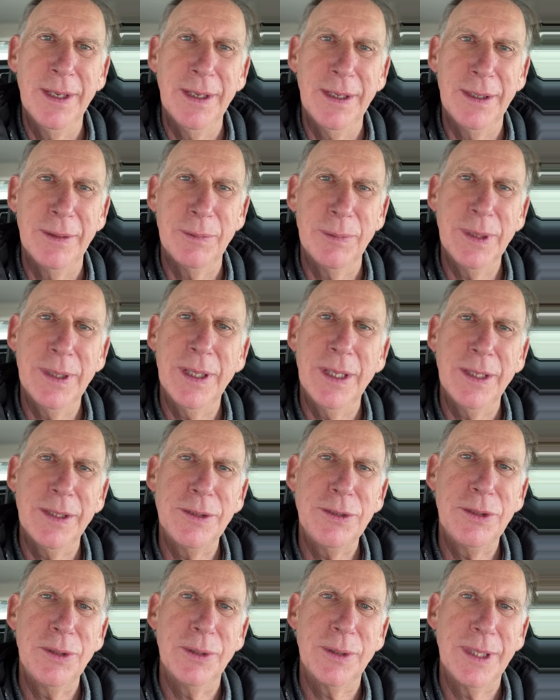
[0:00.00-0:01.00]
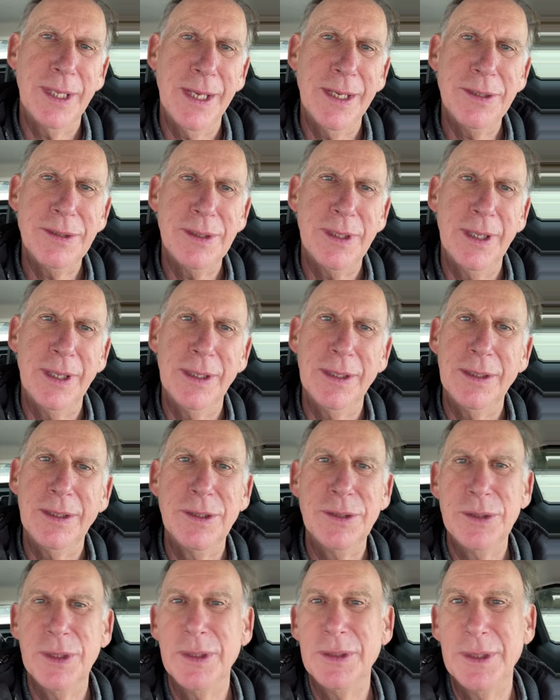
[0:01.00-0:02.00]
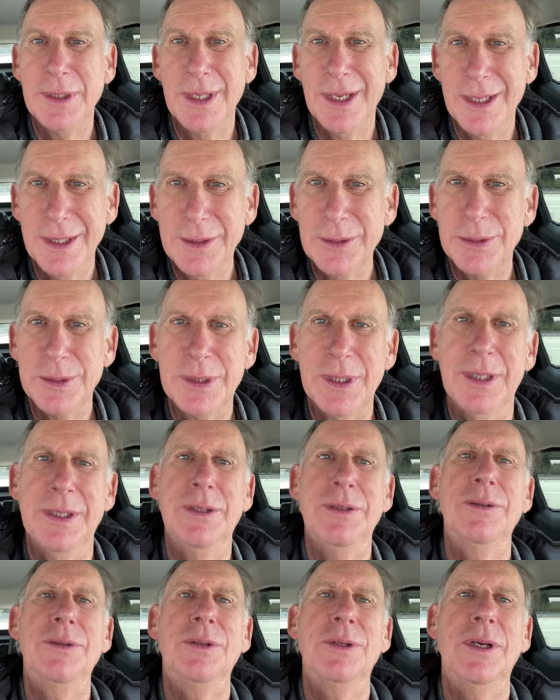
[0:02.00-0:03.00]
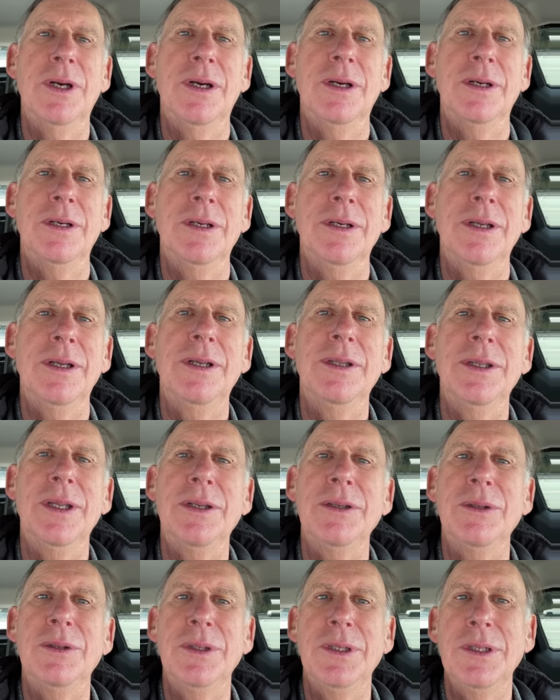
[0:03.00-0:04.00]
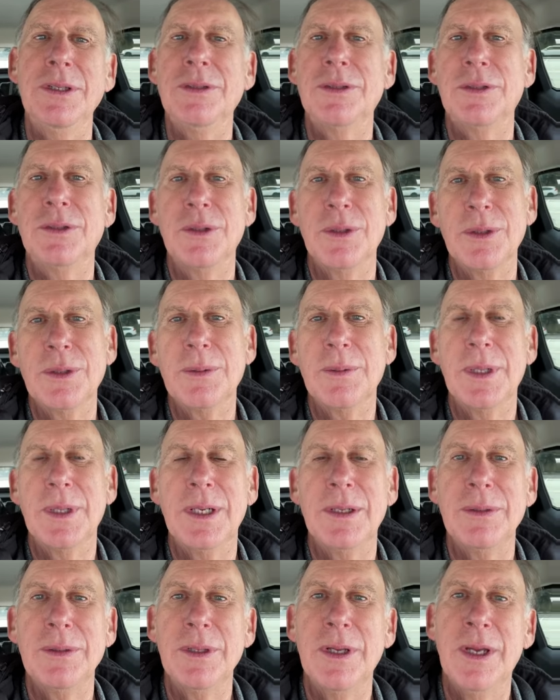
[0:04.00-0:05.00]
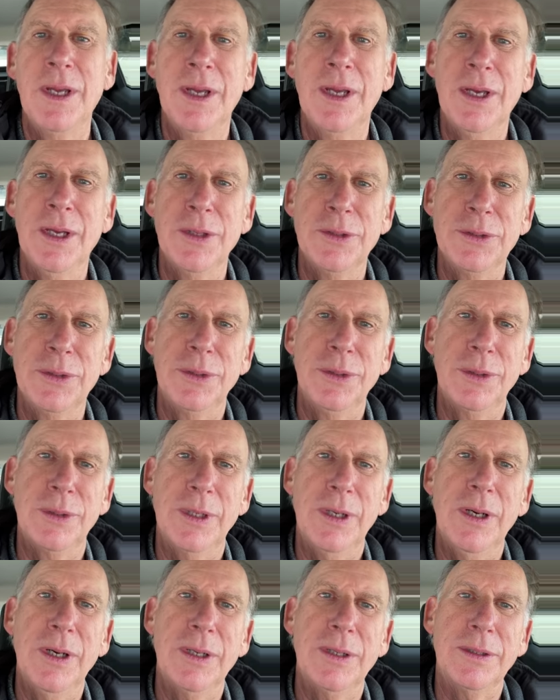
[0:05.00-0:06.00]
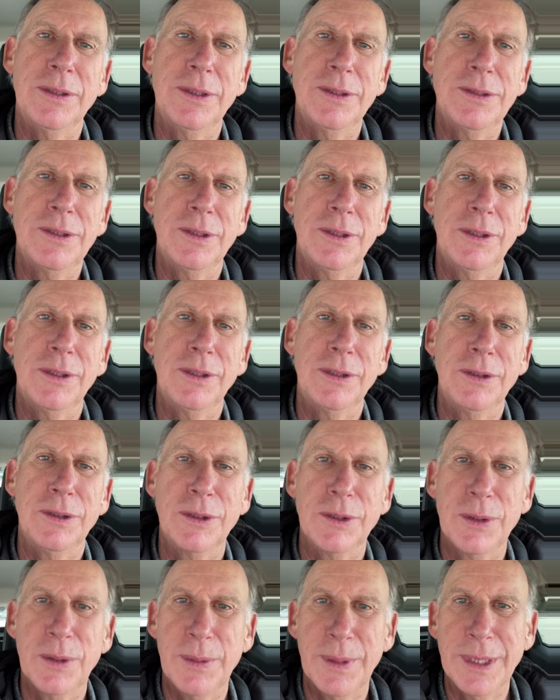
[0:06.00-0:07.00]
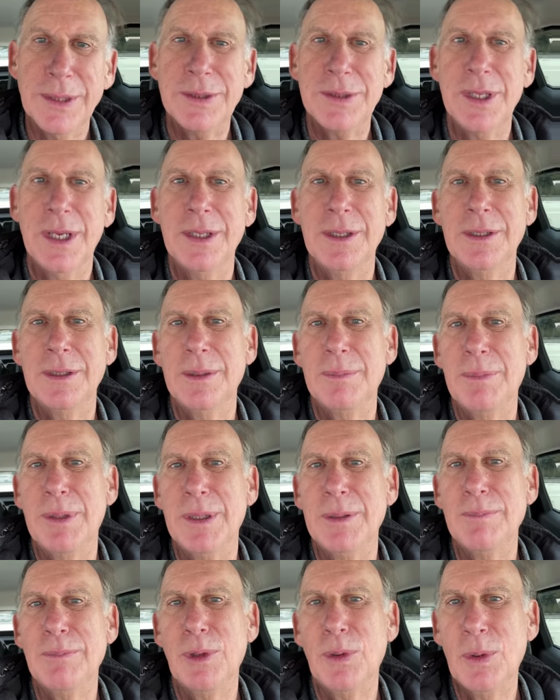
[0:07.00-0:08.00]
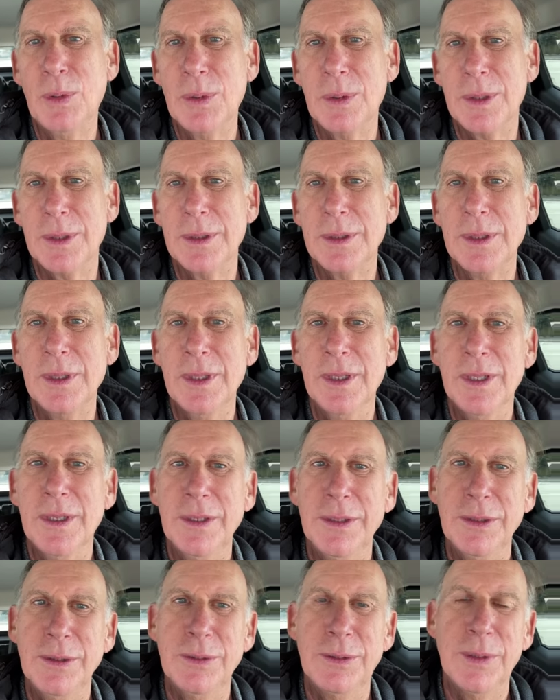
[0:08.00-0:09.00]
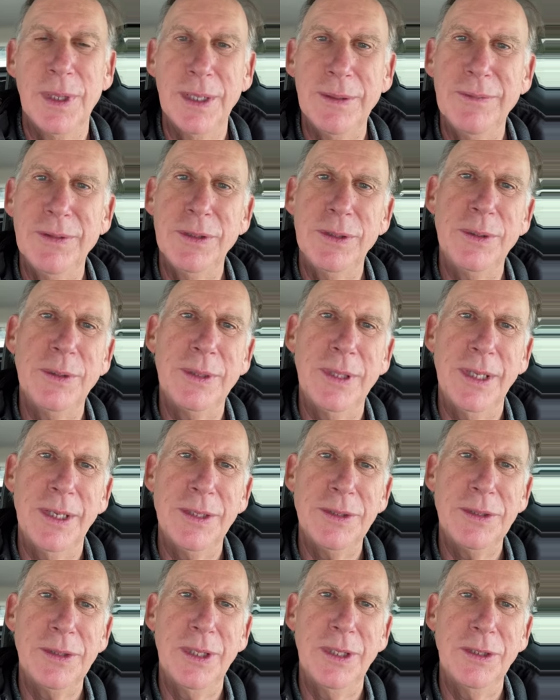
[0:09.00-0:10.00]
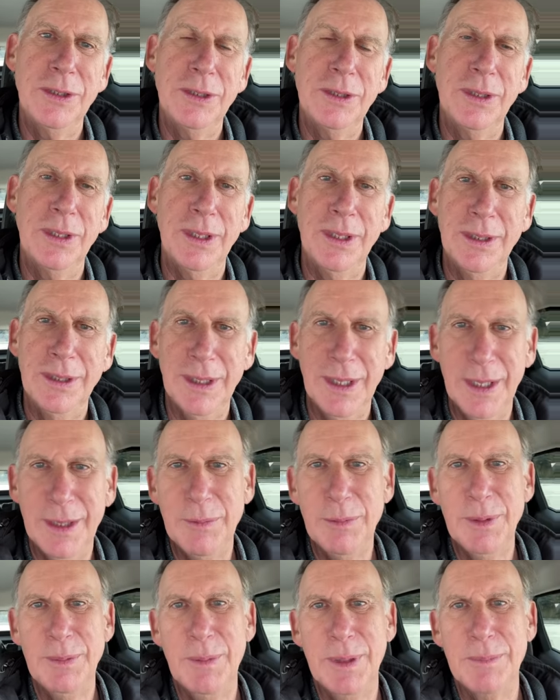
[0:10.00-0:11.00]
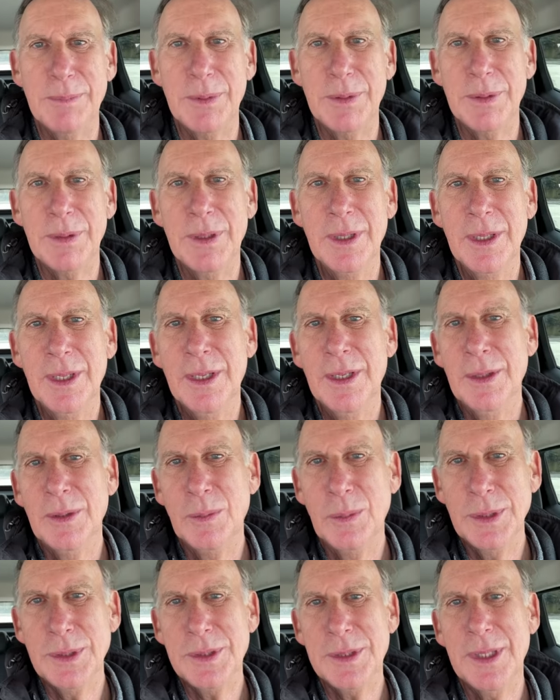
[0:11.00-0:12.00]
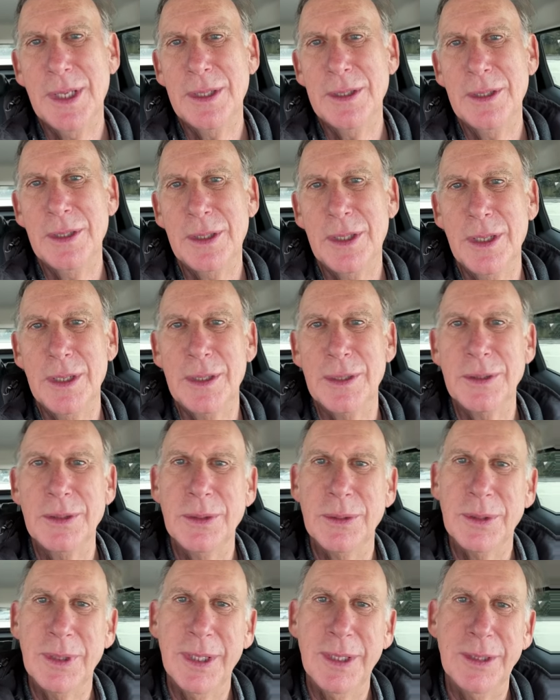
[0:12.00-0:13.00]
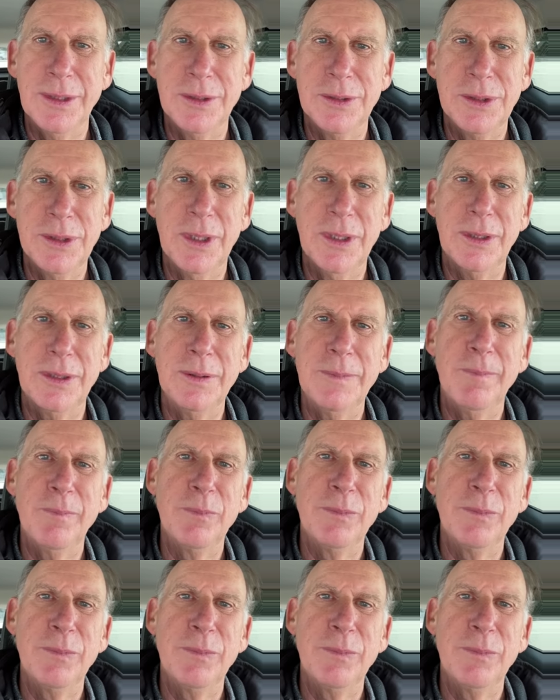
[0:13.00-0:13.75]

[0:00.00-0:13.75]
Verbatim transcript: and realize your gas tank is on the other side of your car and then you need to turn around so your car is on the correct side of the pump or you drive into a gas station and can't remember which side of the car your tank is on